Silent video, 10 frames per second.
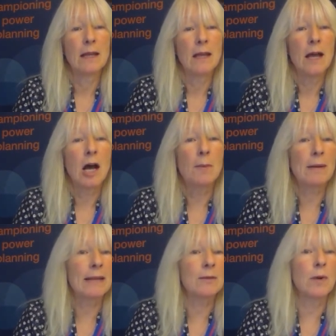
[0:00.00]
Our
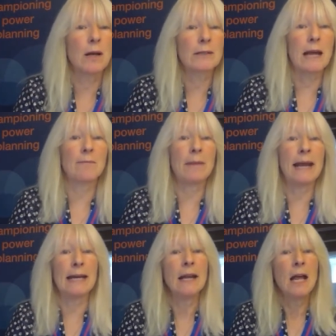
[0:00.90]
Plan the World
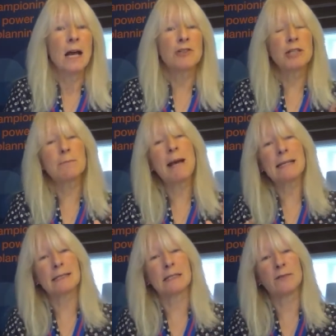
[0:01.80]
campaign has just
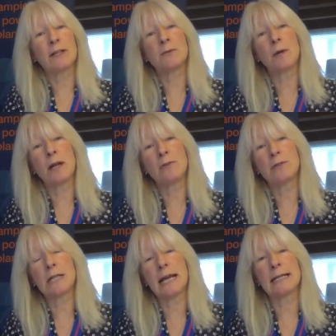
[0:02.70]
passed its first
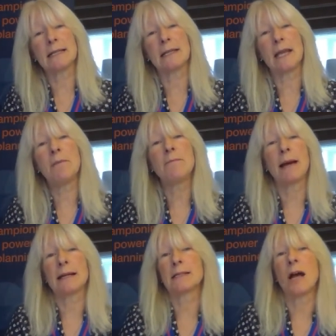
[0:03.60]
100 days and the
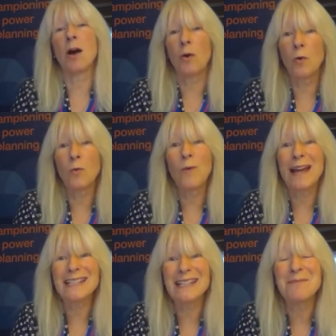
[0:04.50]
impacts are
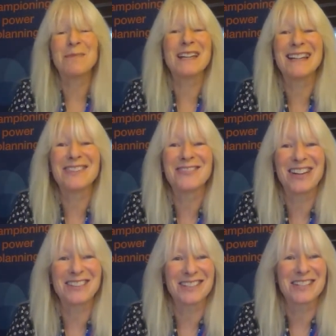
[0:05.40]
already being
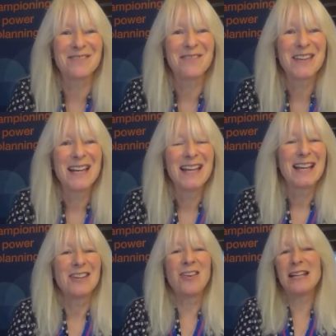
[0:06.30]
felt.
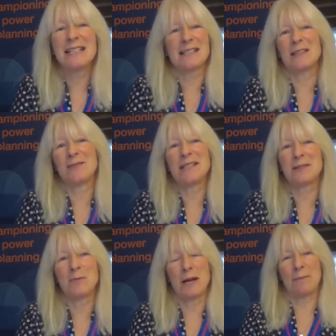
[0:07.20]
Not least in the
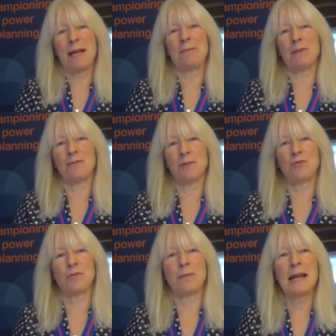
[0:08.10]
recent white paper, The
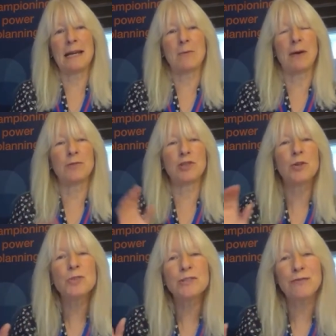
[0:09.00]
Future of Planning, where it was
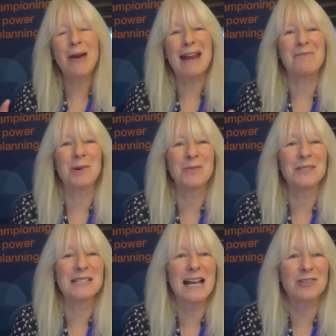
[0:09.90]
used to frame one of the
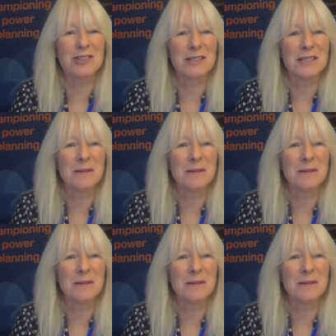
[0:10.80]
sections.